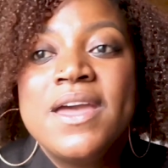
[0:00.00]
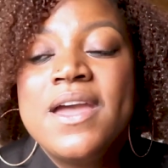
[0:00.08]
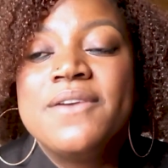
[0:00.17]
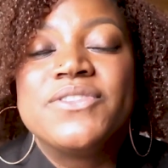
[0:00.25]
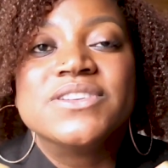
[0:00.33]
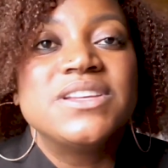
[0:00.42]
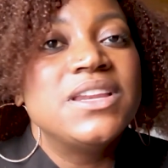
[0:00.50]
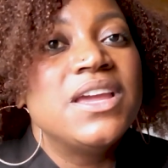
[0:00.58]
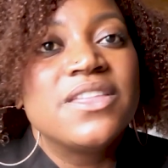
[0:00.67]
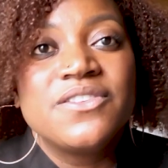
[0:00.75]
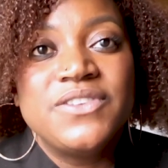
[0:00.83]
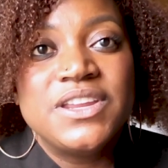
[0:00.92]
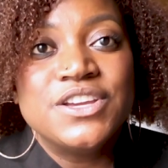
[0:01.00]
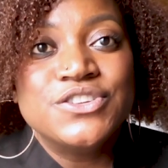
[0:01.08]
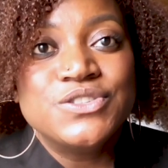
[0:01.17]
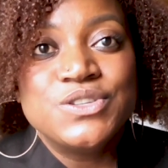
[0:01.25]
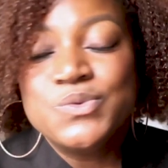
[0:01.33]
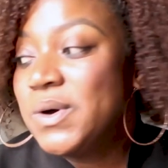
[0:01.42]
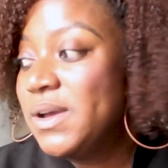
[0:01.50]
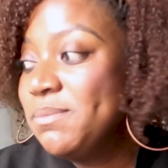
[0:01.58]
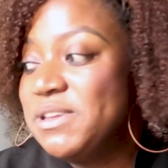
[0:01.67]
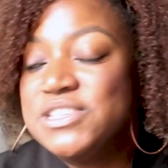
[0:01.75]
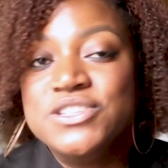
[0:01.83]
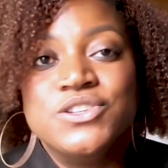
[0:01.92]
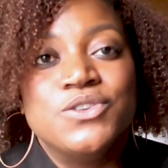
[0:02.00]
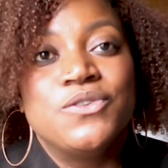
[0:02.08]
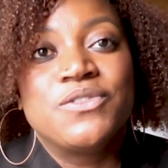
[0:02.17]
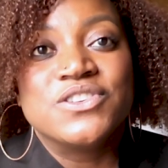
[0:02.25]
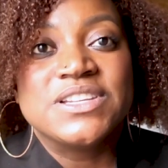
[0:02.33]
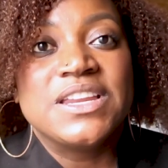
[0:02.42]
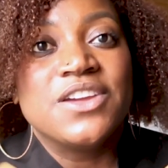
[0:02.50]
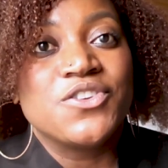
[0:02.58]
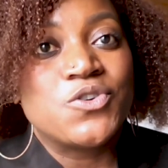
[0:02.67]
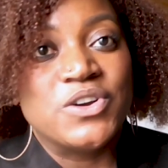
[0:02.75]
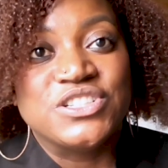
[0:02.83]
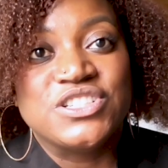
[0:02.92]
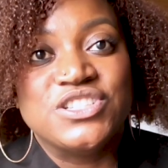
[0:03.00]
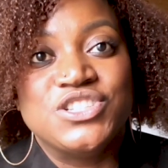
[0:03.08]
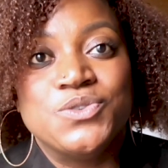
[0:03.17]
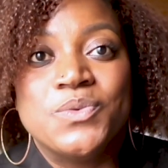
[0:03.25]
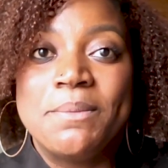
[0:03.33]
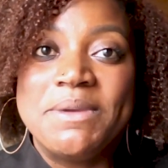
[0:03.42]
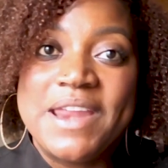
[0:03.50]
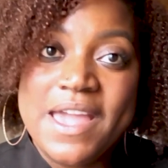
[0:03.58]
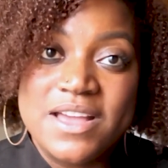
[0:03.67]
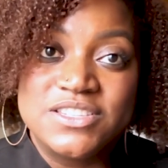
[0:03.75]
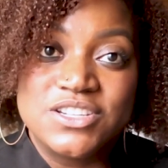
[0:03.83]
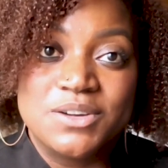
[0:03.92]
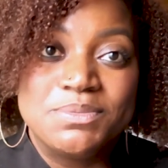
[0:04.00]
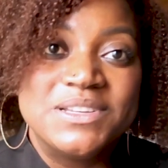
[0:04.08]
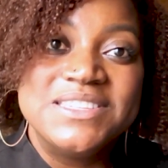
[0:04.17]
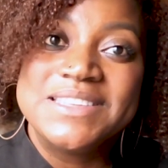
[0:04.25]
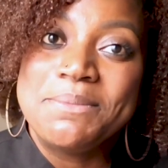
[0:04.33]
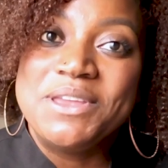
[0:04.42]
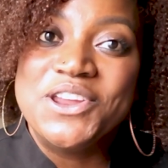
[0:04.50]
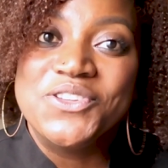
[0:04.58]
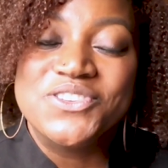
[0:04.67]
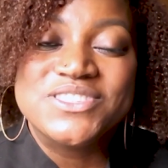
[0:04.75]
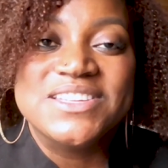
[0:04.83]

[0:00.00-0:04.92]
If there's any other videos you want me to do, if there's any other questions you want me to answer, please let me know those